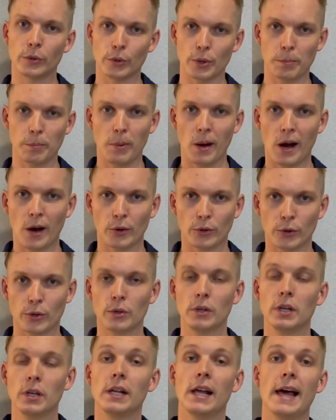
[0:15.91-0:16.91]
grip
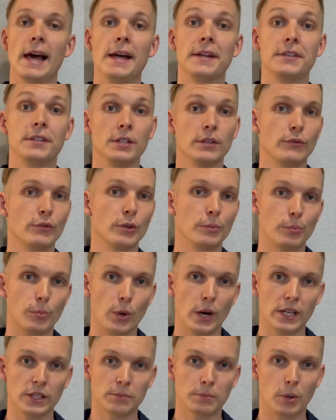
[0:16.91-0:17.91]
powder at different
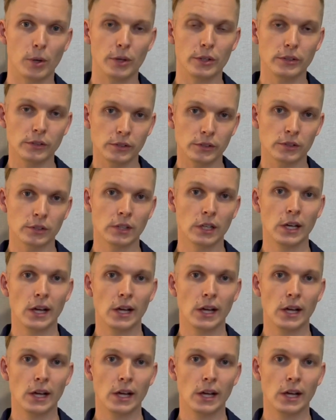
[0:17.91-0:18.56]
price points